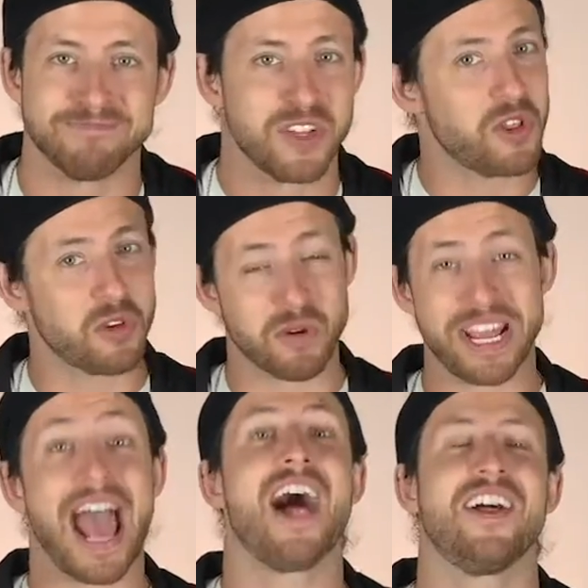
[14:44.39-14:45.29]
You know, the
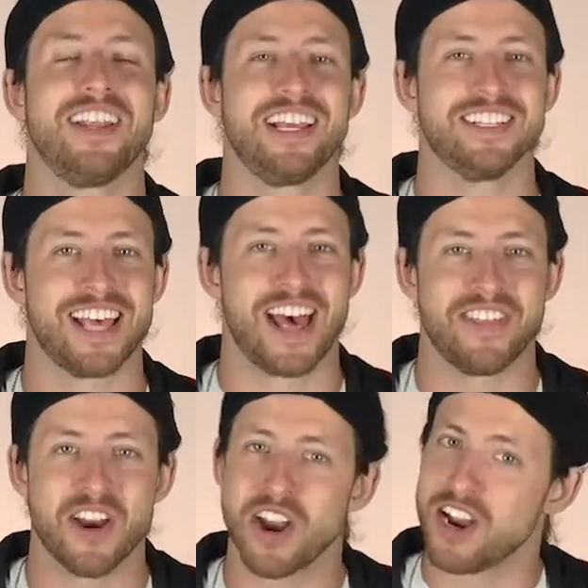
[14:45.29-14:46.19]
reality is
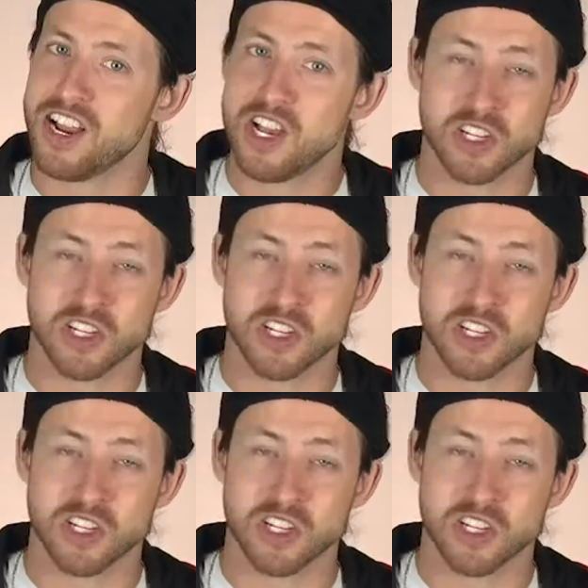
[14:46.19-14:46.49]
that there are